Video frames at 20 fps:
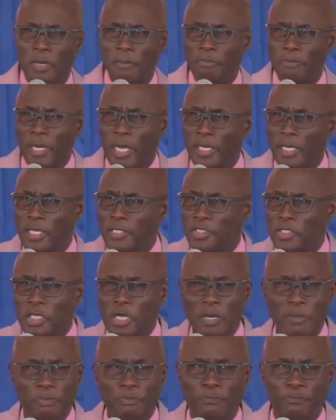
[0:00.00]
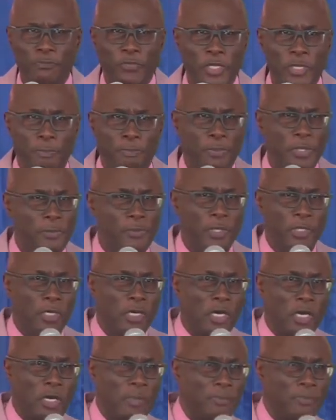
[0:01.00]
Come, brothers. Come, people,
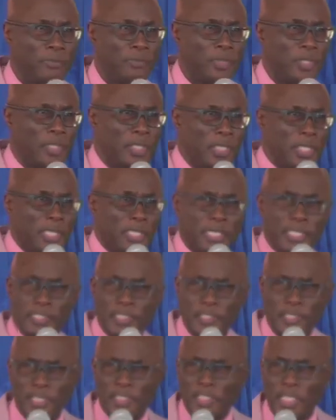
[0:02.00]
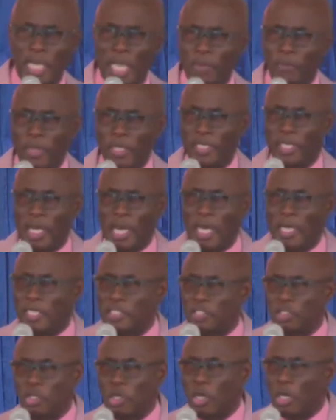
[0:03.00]
come. This is a time when God
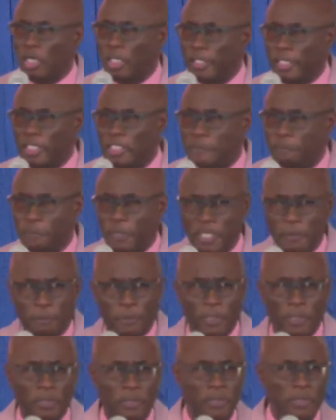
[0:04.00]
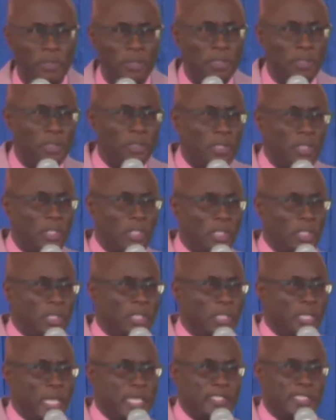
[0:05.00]
is calling his people.
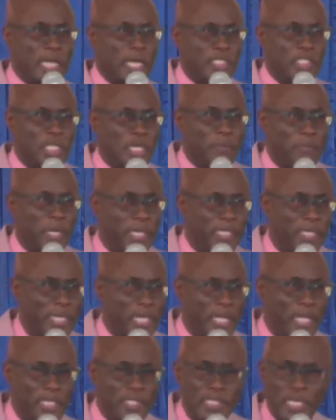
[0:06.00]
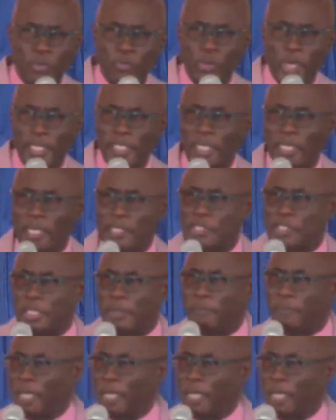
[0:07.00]
Is there somebody else? I'm waiting on